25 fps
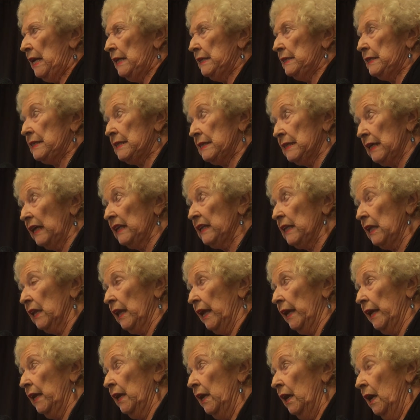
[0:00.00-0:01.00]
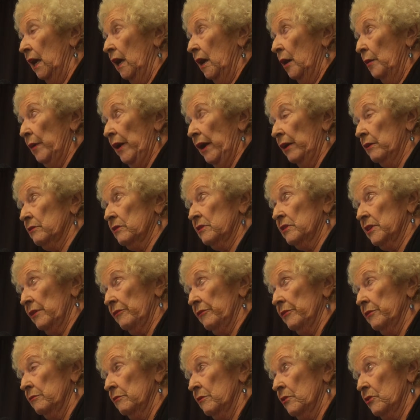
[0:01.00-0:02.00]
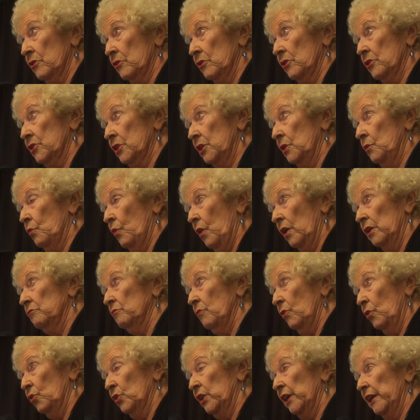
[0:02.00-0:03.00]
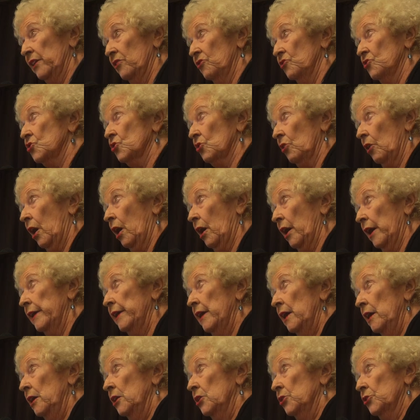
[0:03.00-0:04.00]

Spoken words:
And suddenly, about 7:30 one morning in July,